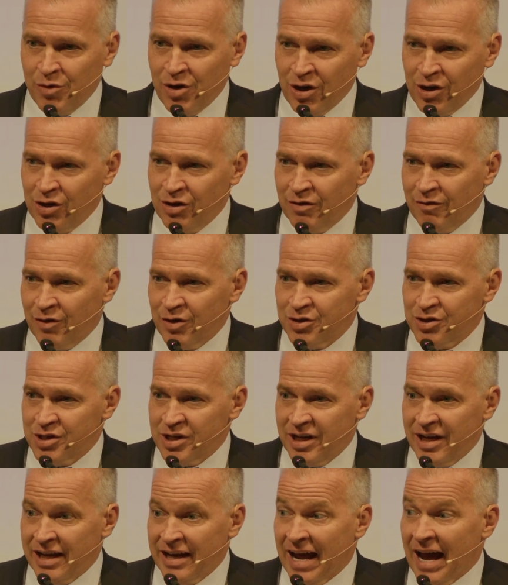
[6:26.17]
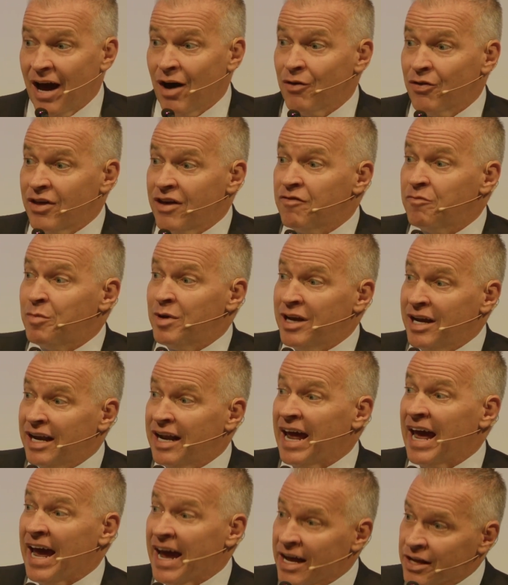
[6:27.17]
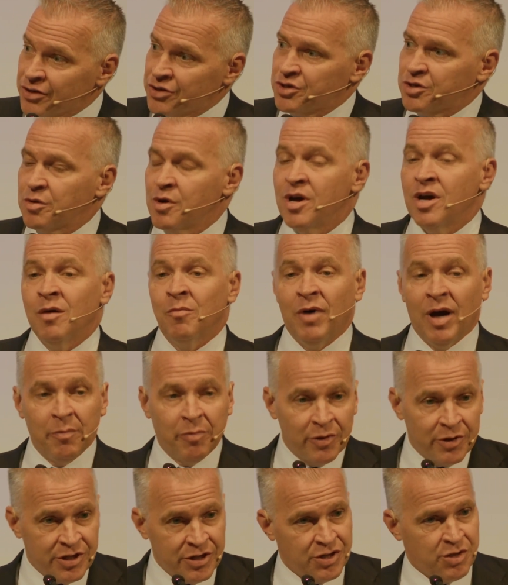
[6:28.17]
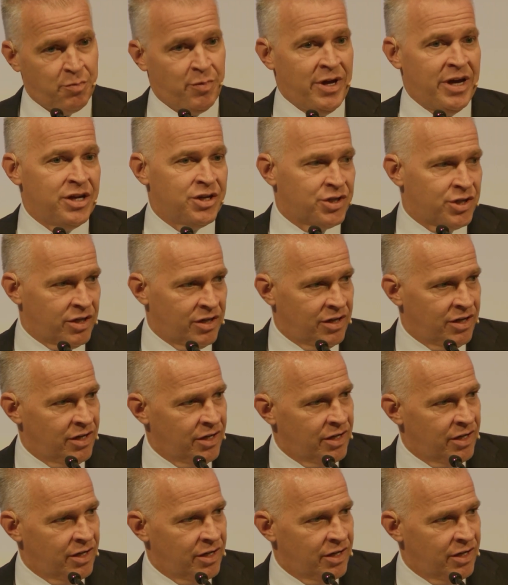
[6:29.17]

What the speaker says: Young University and how they've been enhanced by participation